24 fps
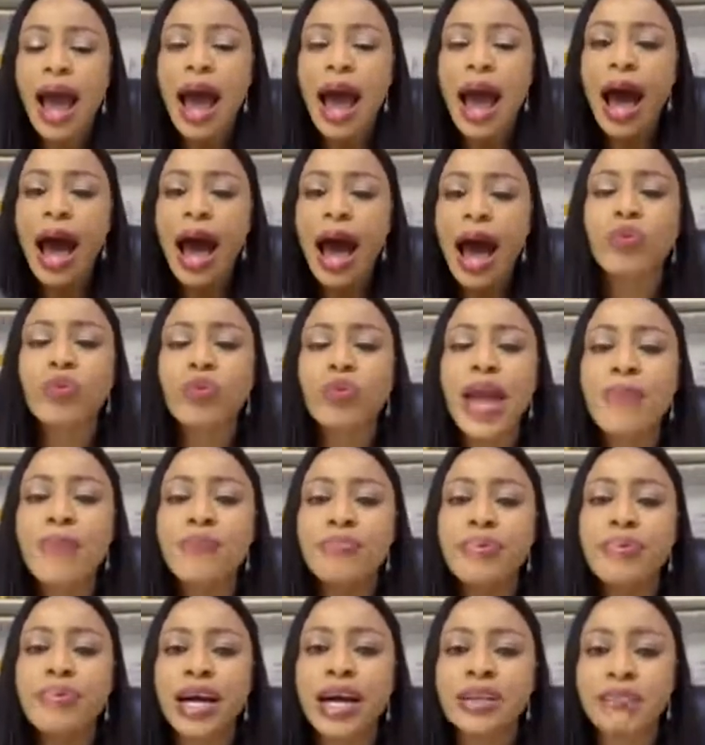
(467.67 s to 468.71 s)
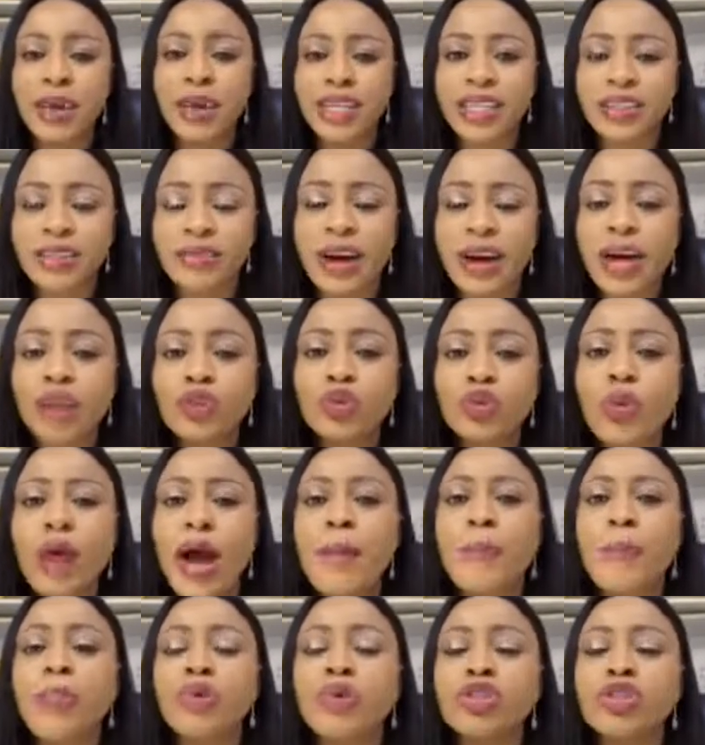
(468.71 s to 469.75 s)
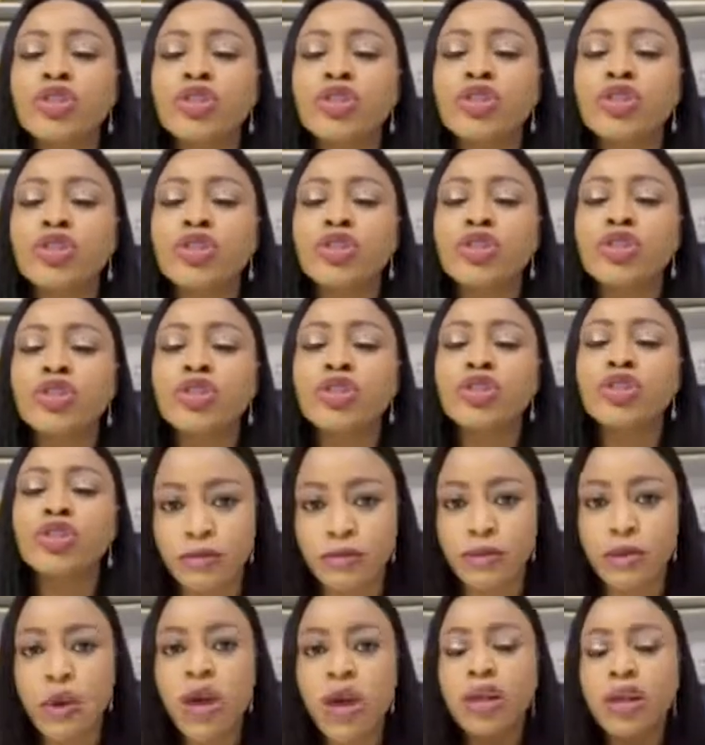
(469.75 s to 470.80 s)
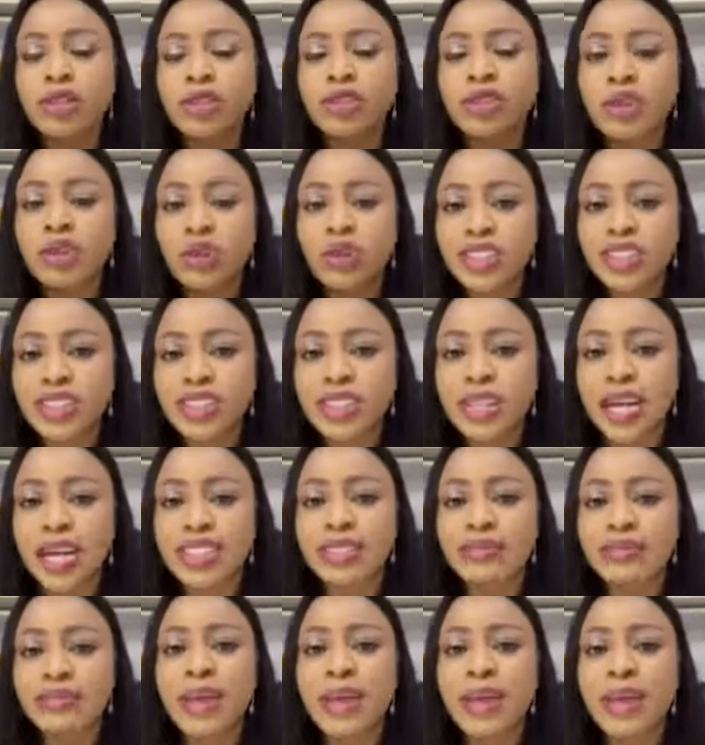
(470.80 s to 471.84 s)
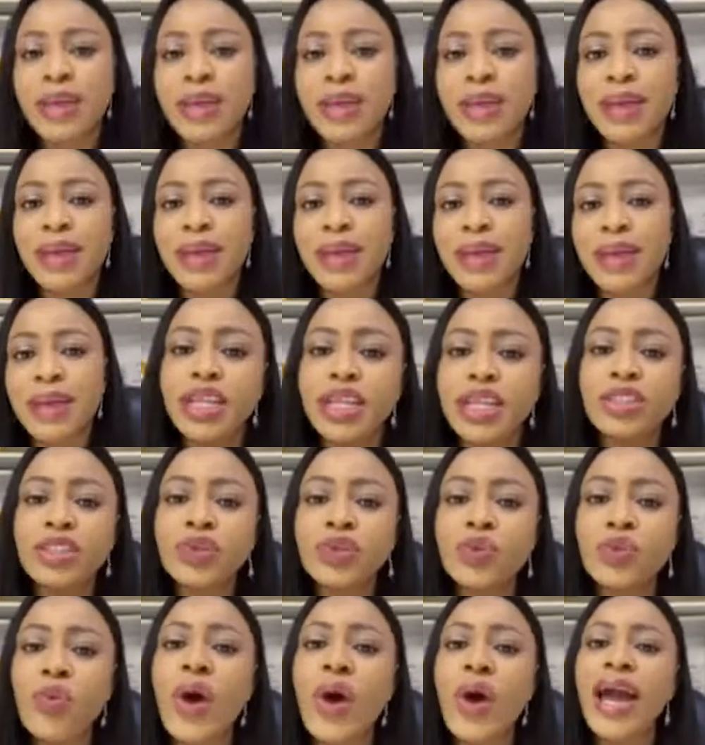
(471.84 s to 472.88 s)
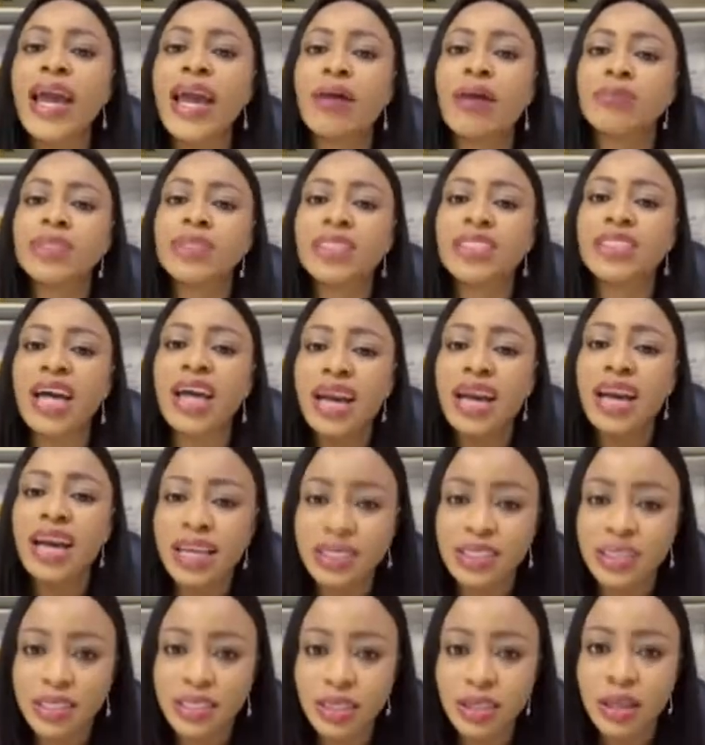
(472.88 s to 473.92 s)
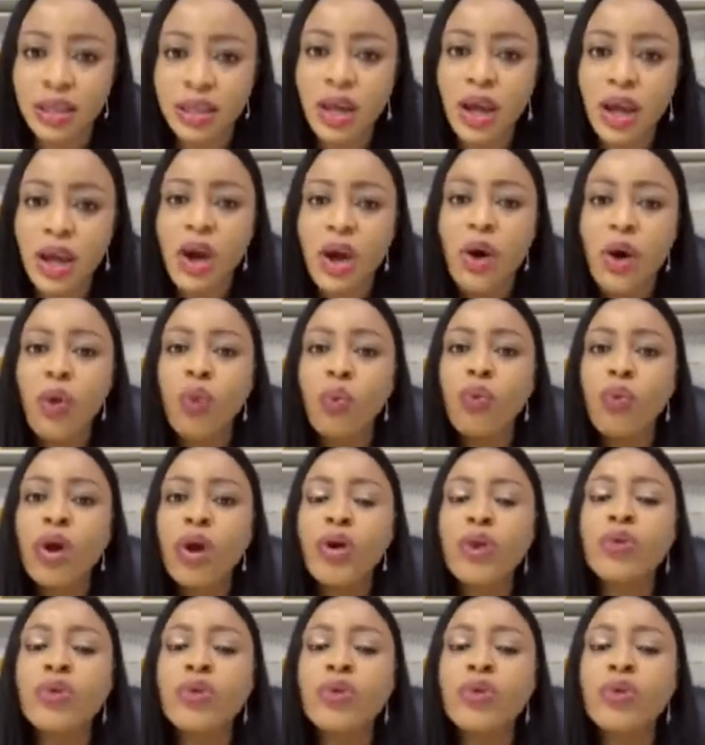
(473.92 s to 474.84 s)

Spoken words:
How do I brand myself? How do I position myself such that my targeted audience, who I am targeting,